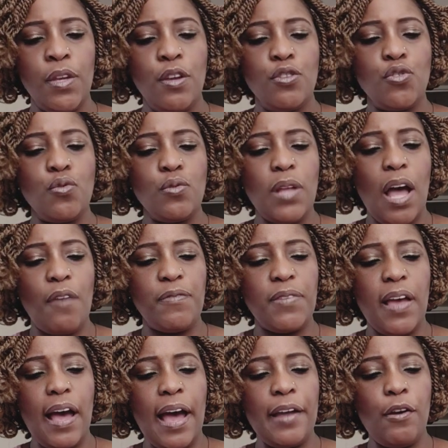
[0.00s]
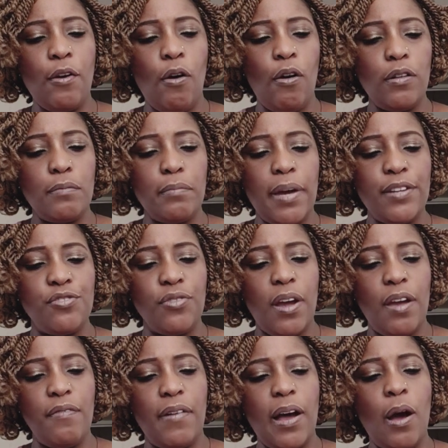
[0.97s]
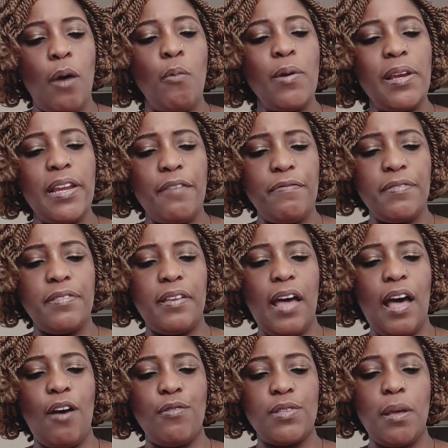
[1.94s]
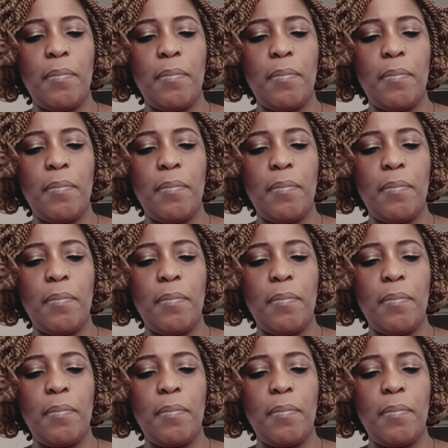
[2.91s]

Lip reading: Soon after, I called my driver and we left the house.